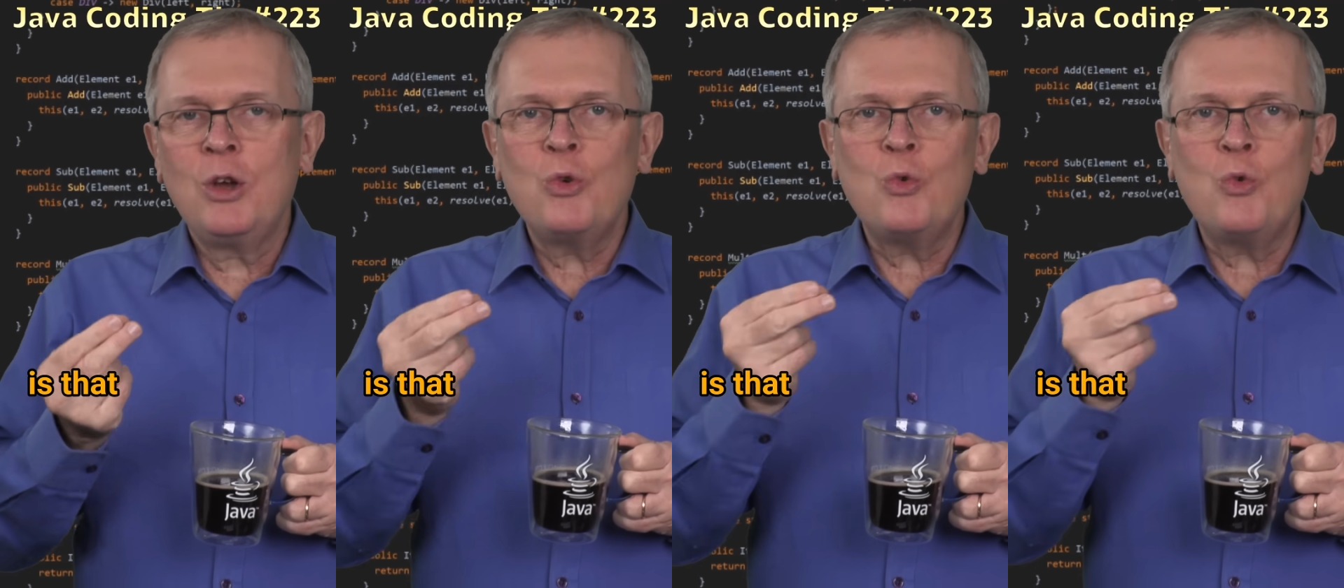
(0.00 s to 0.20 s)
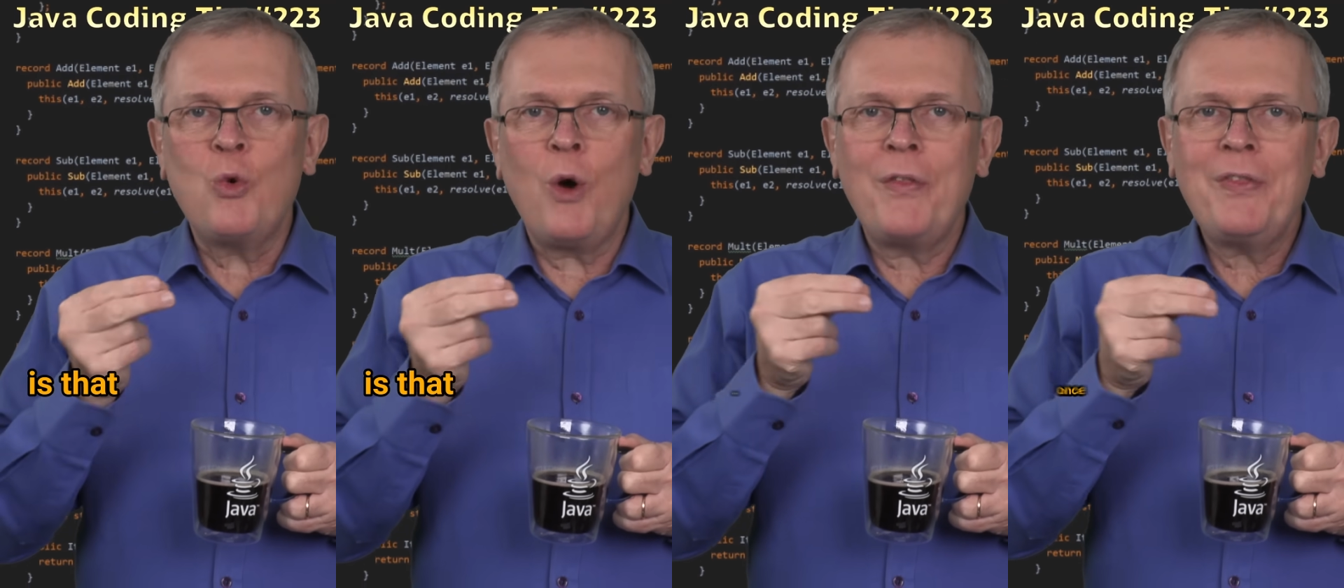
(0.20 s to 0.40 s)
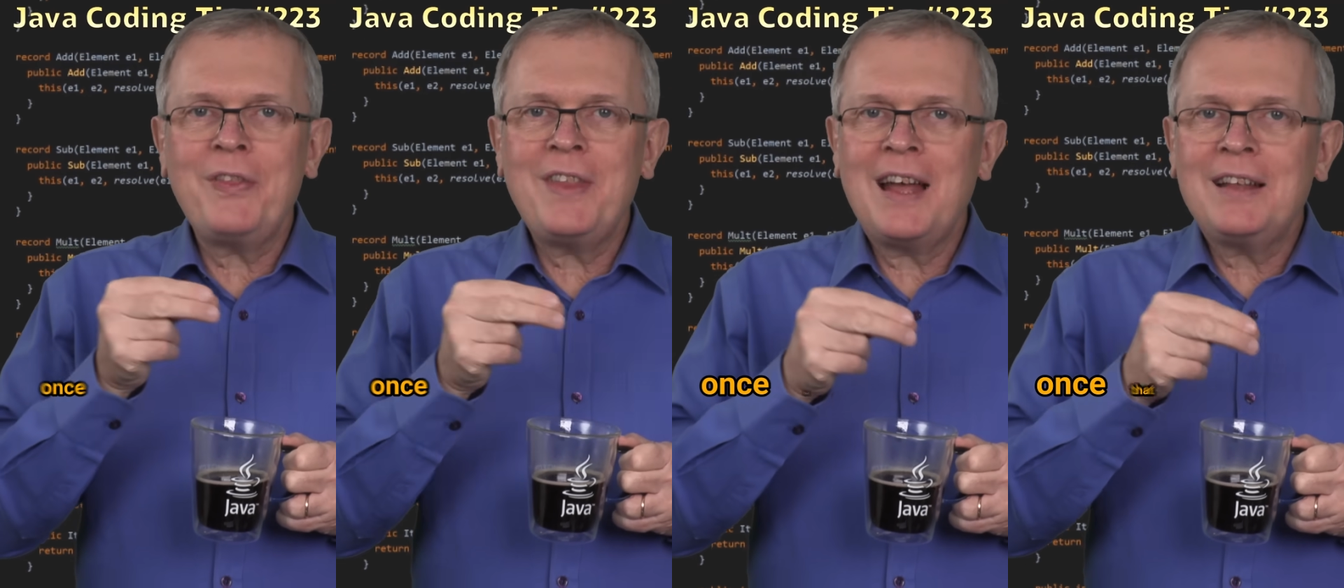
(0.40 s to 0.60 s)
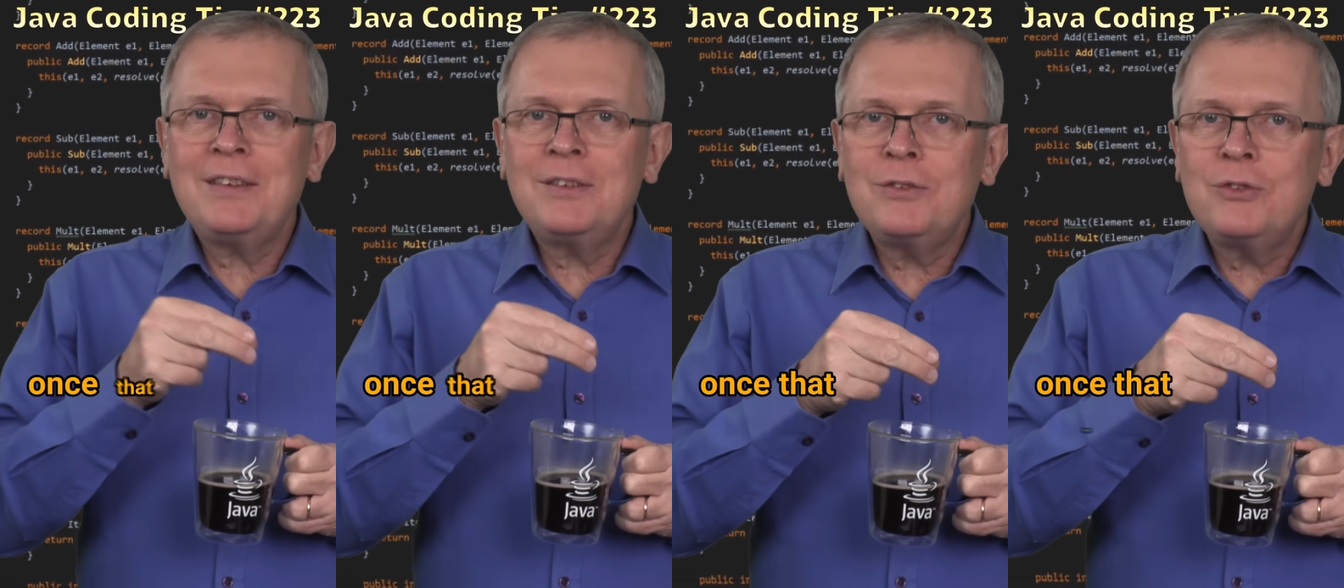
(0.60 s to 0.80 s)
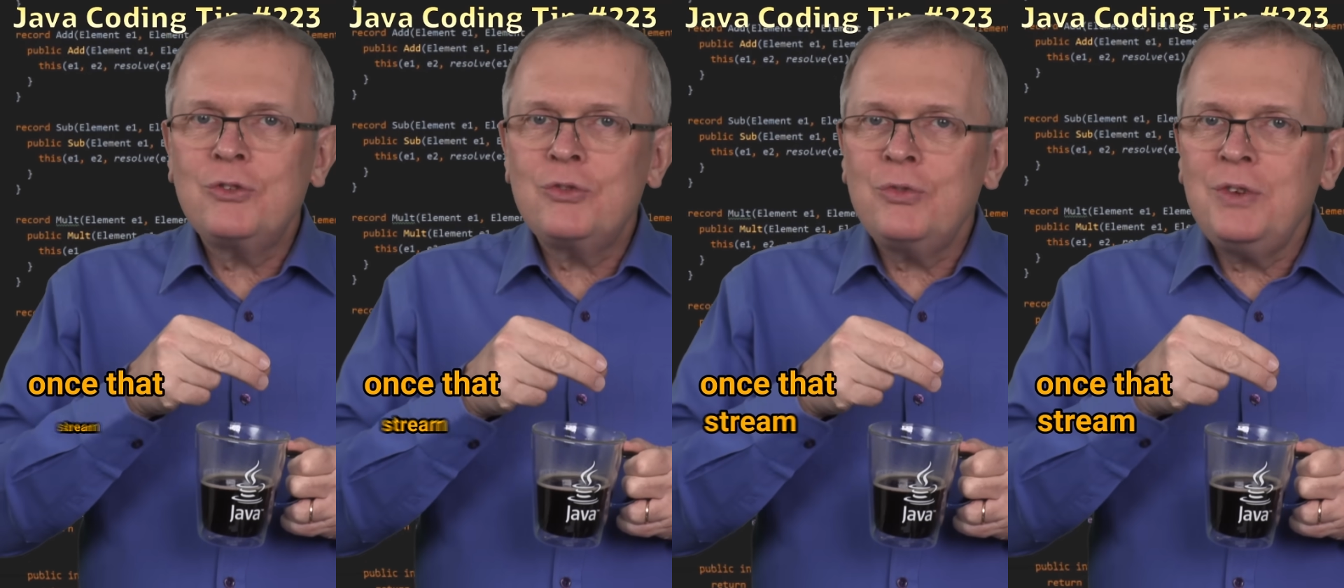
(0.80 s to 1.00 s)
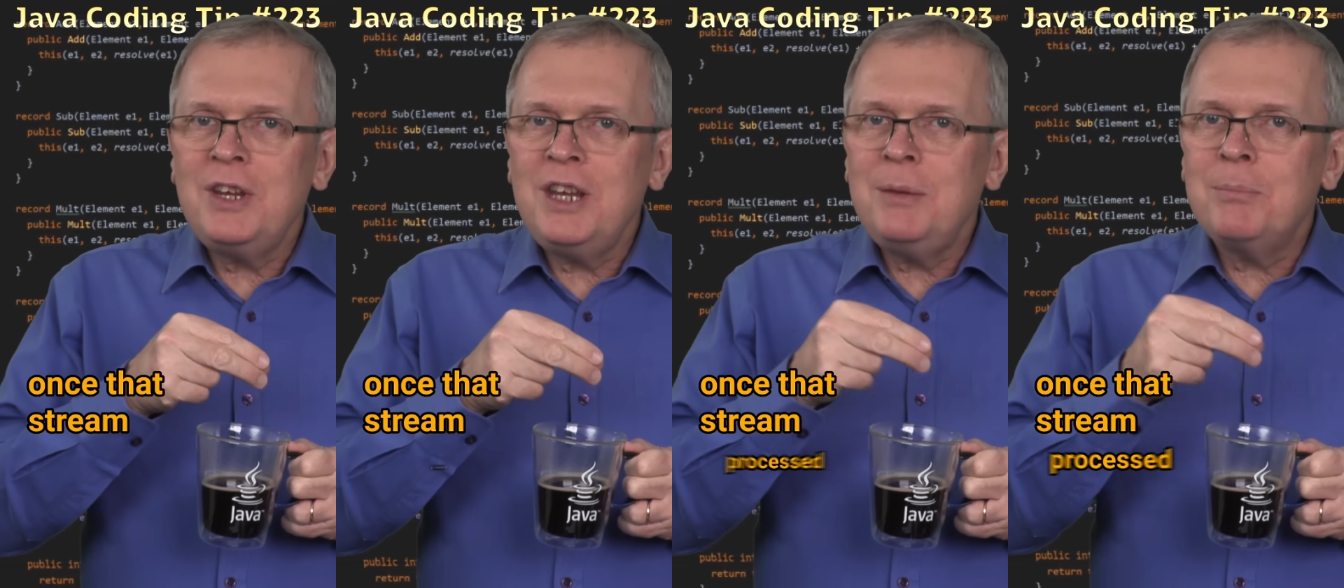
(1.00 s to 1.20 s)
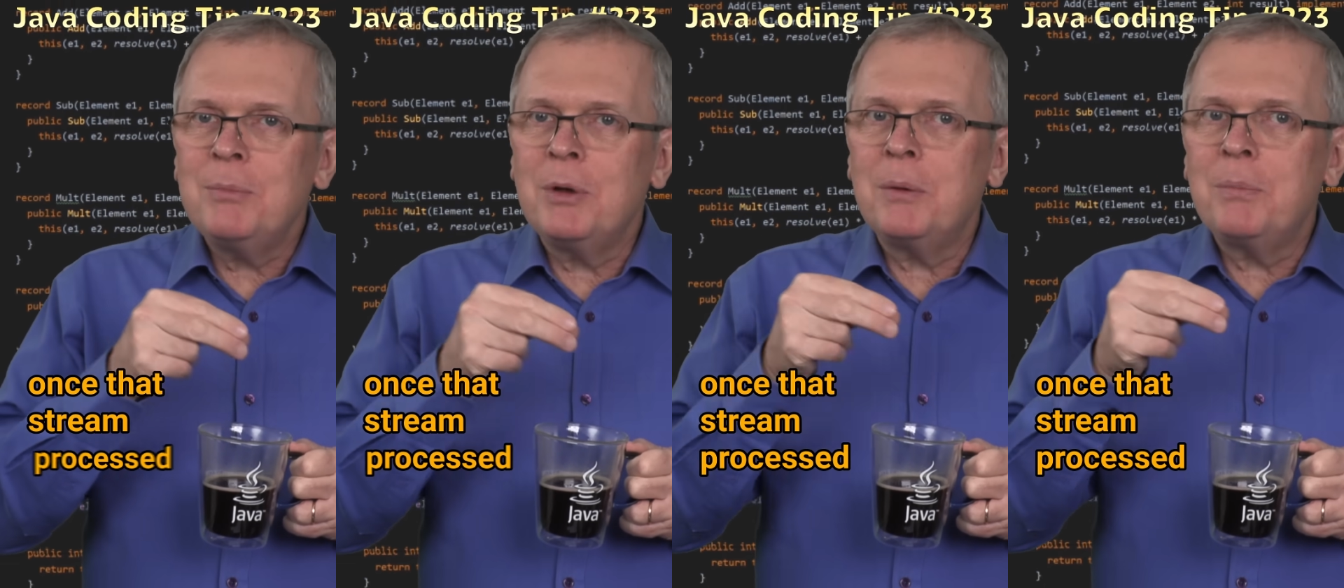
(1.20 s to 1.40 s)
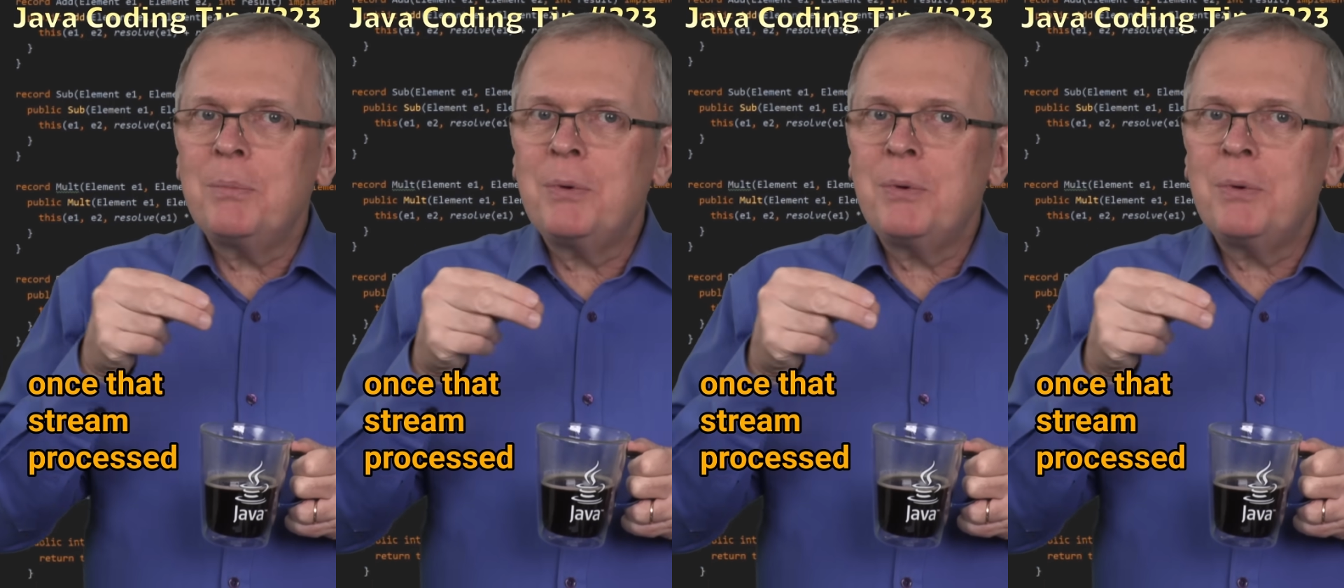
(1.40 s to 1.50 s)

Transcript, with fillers: when that stream